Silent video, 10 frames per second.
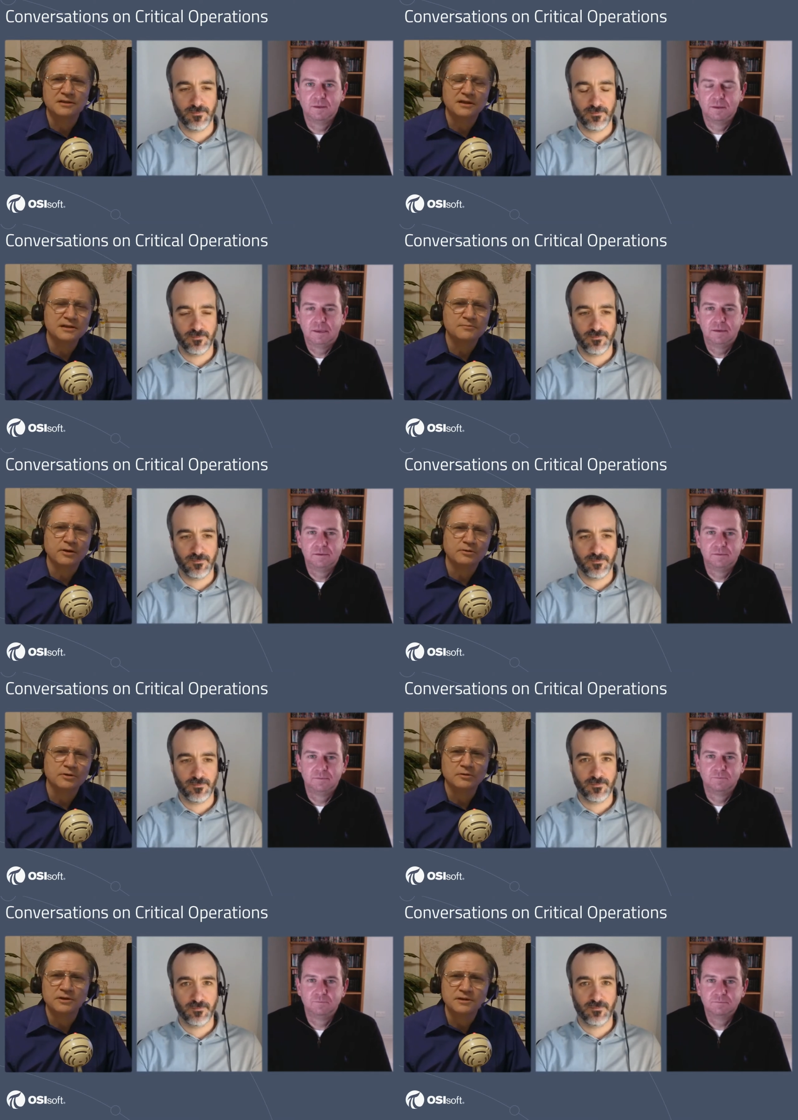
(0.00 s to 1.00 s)
Speaker 1: it is, what our
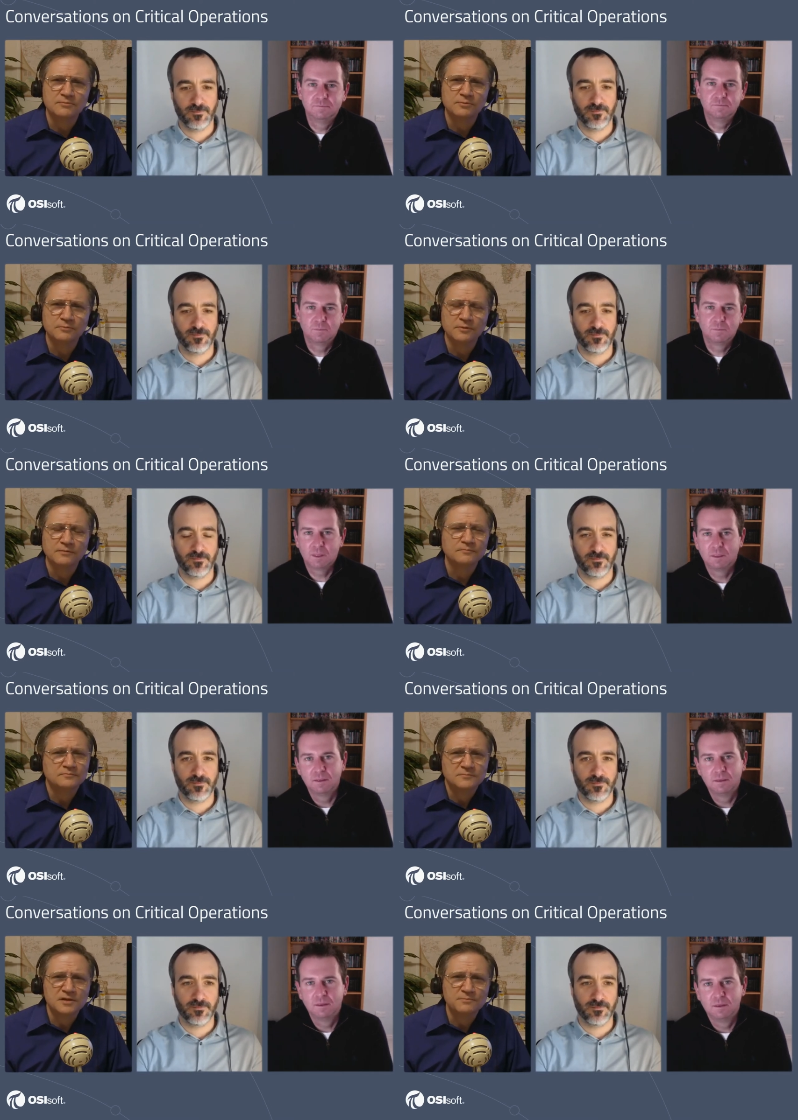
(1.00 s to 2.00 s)
goal is, what
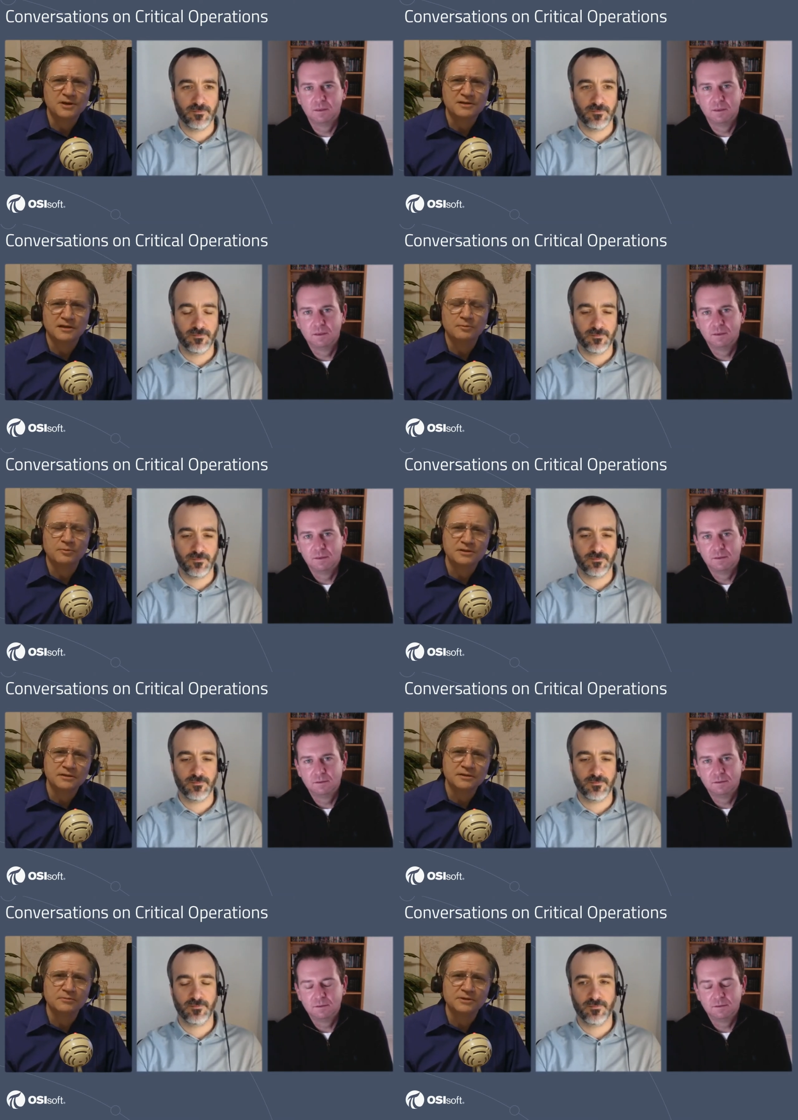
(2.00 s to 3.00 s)
just basically what's the
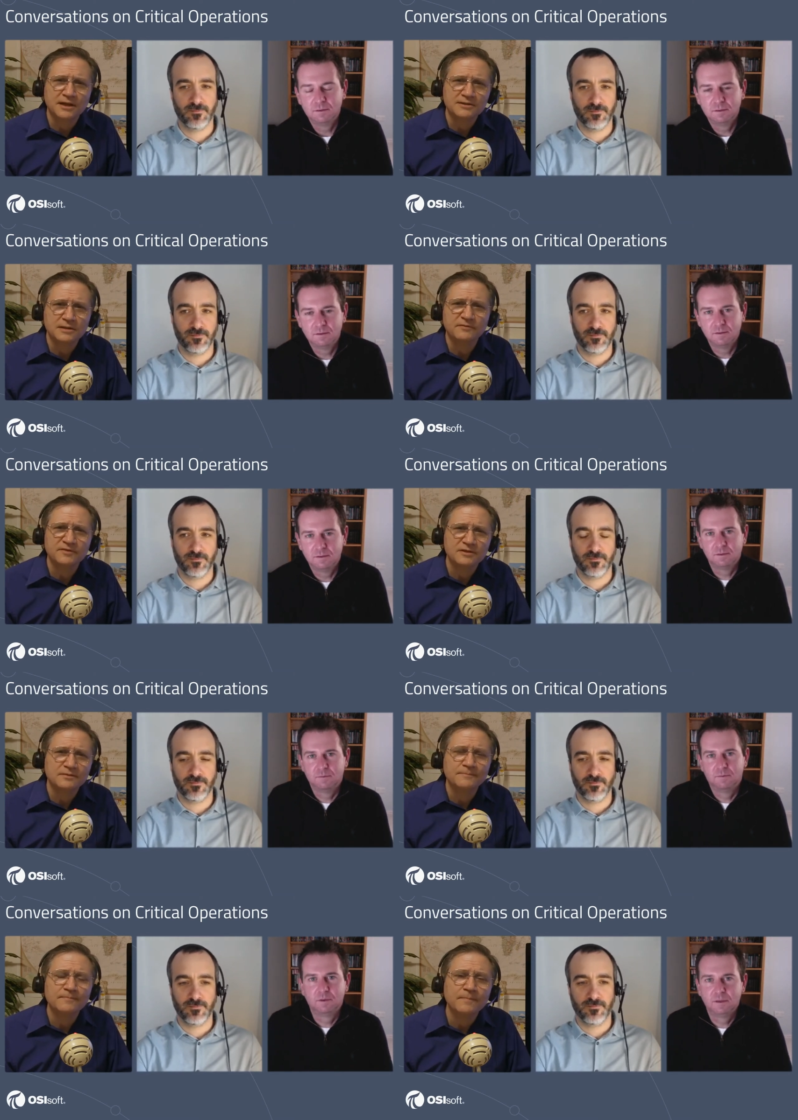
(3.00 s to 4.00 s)
deal with that type of visit?
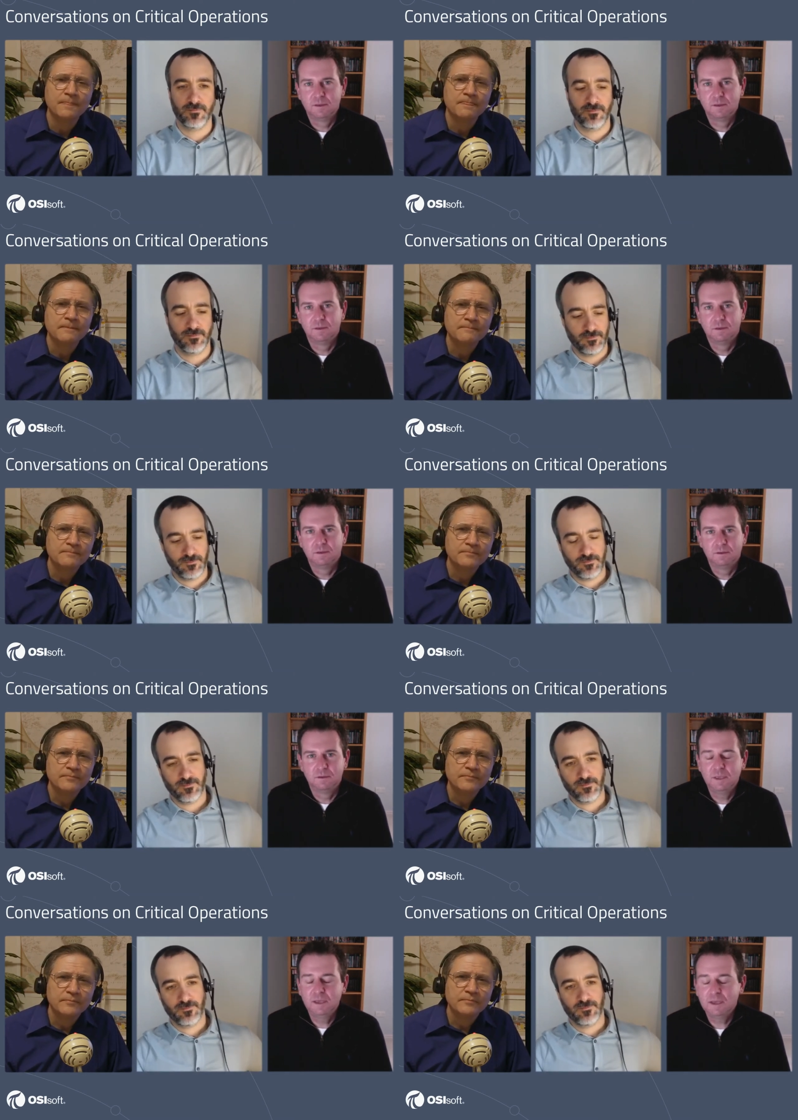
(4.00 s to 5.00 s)

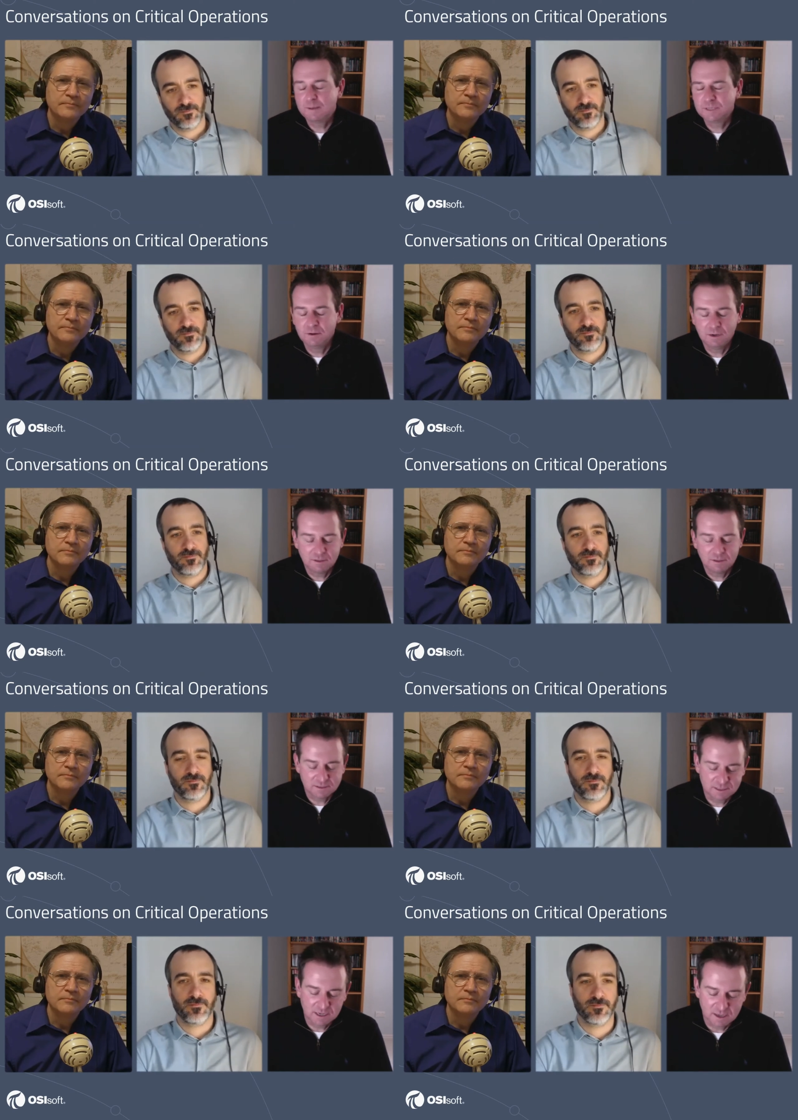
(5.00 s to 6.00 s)
Speaker 2: Yeah, absolutely.
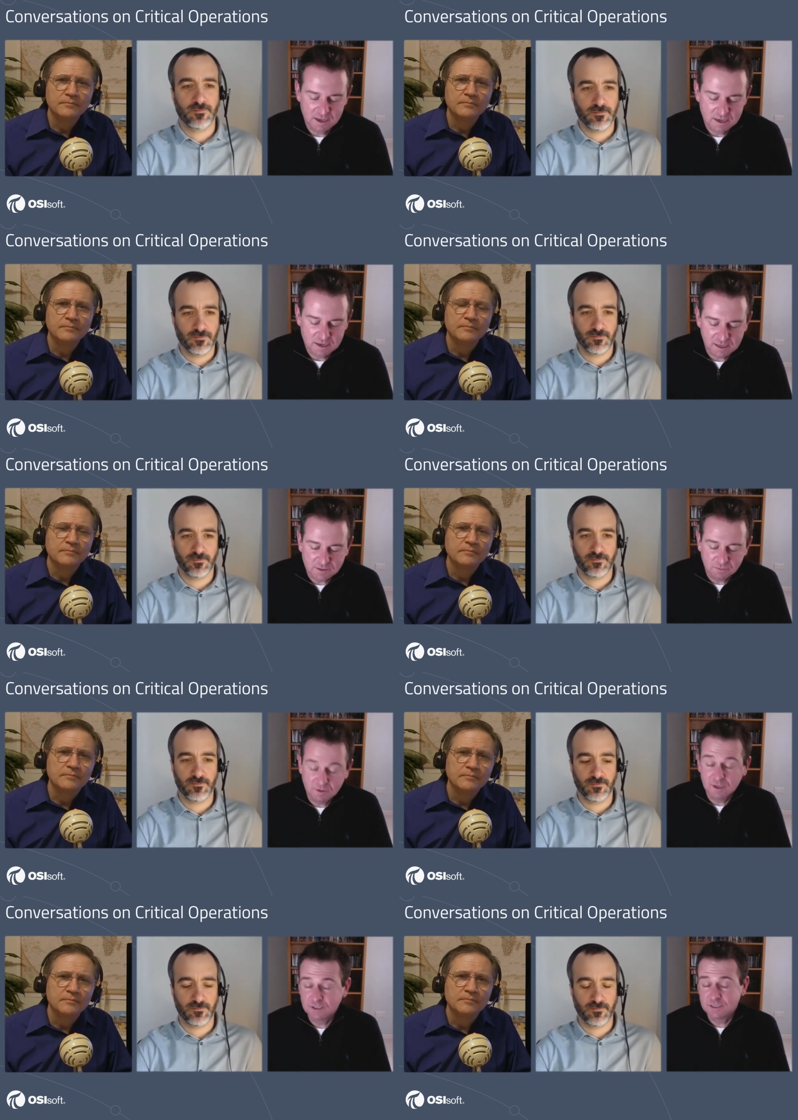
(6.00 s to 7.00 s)
Thanks, Nick. Yeah,
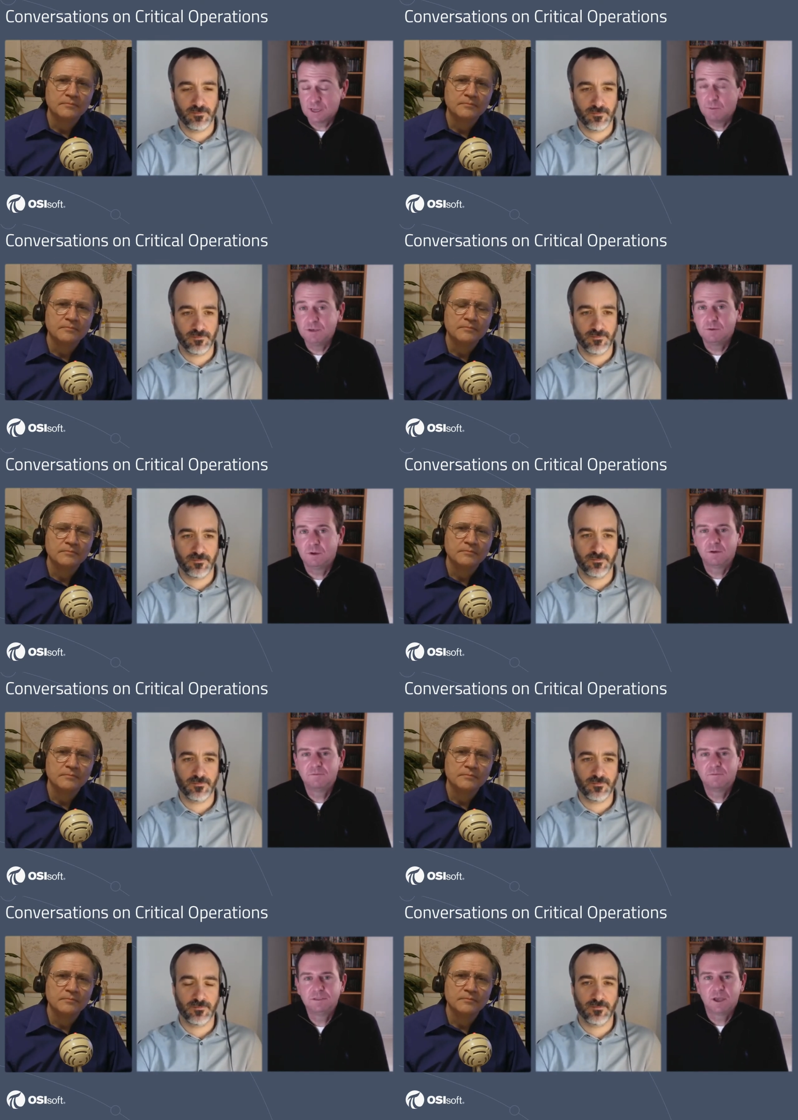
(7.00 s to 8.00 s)
so we, as you say, we do a
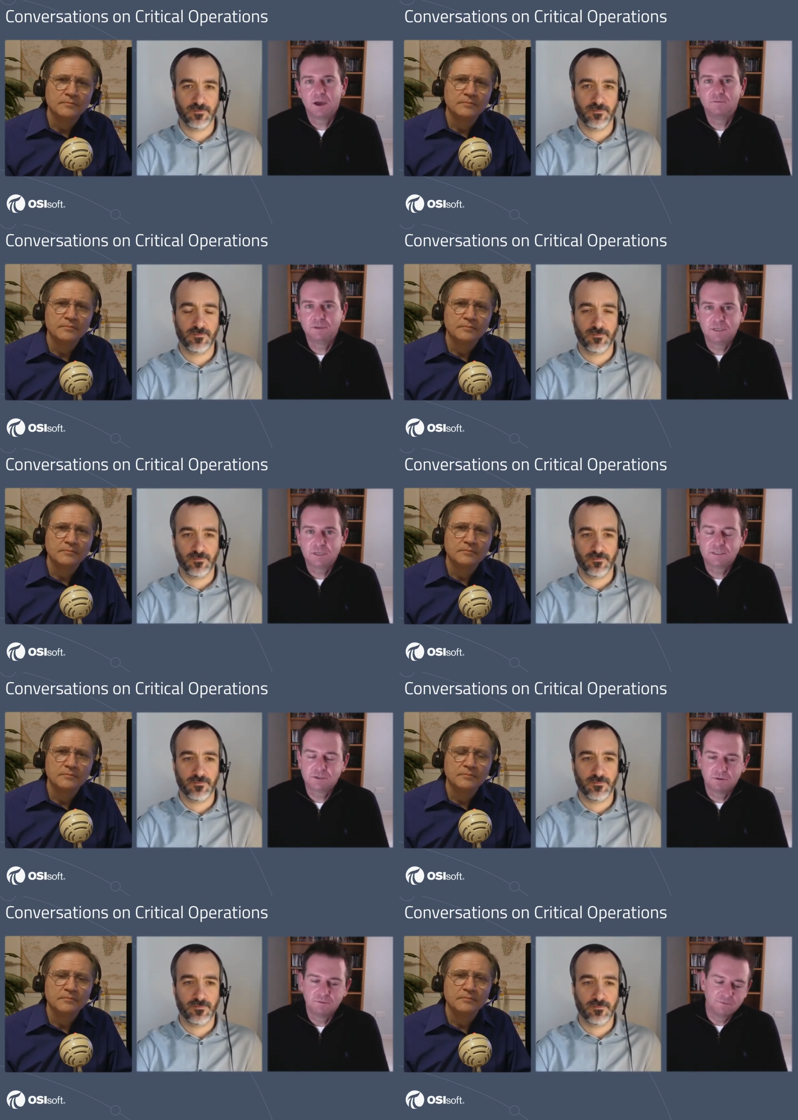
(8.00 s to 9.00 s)
lot of these kind of
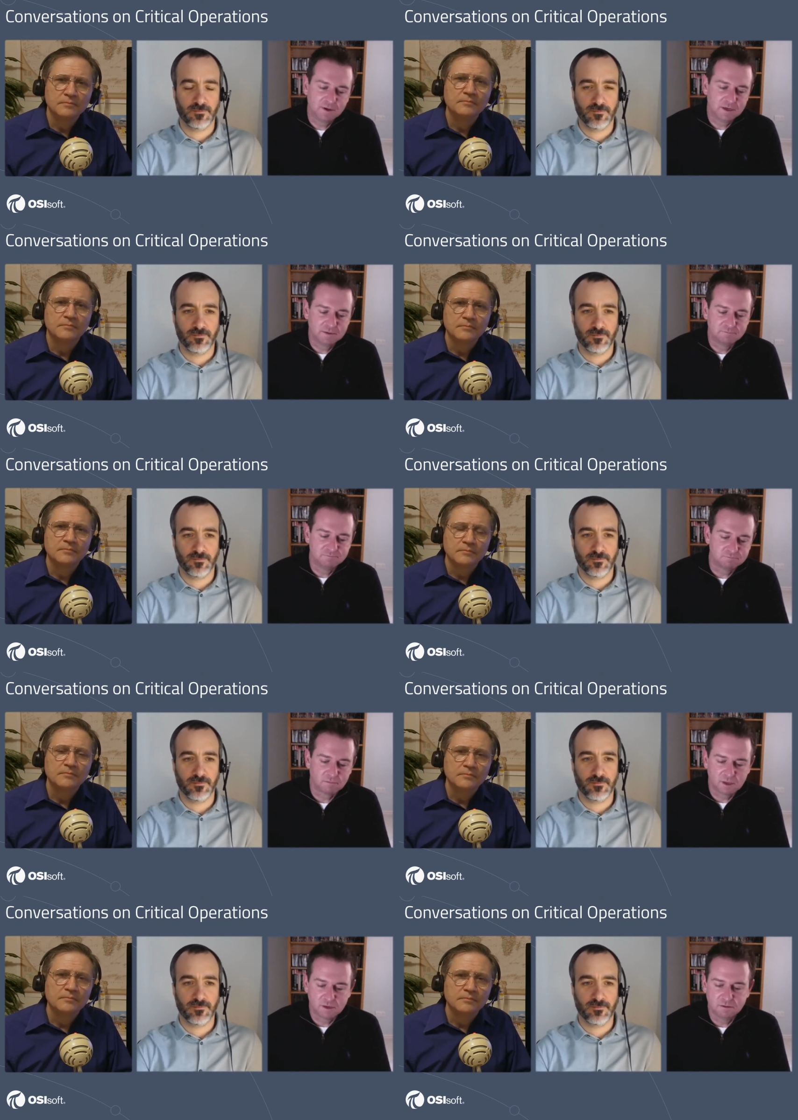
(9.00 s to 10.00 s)
visits, sort
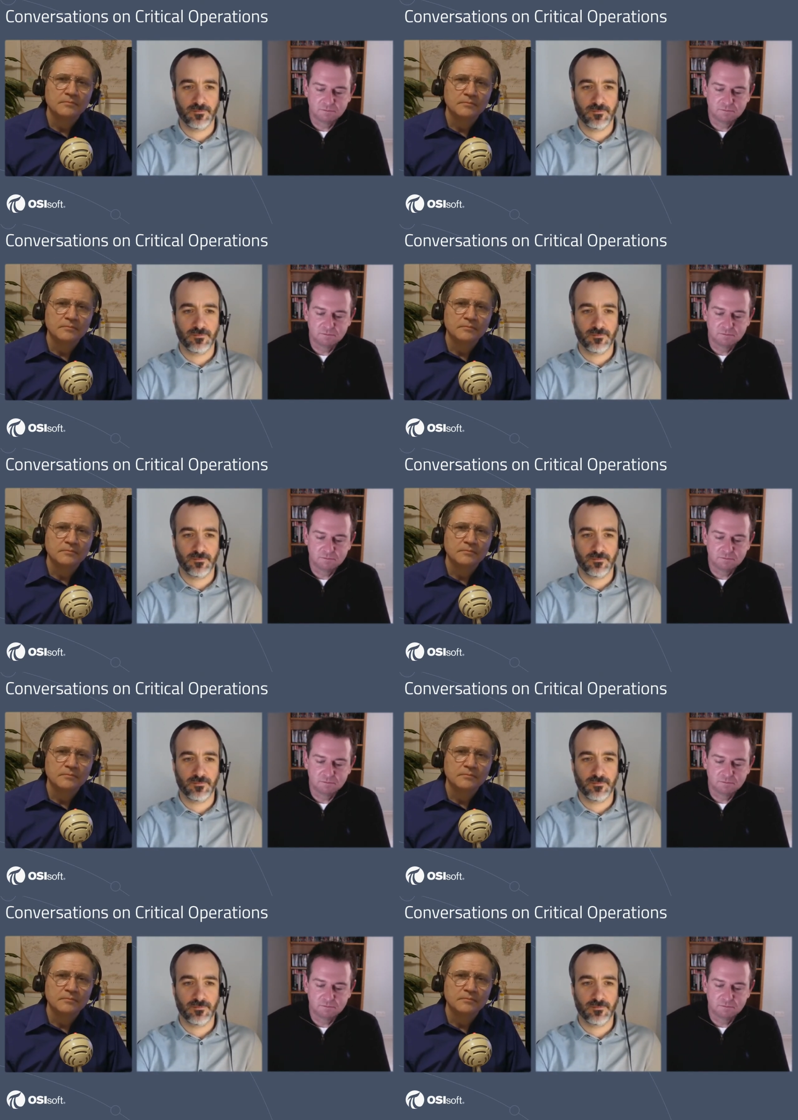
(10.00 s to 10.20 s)
of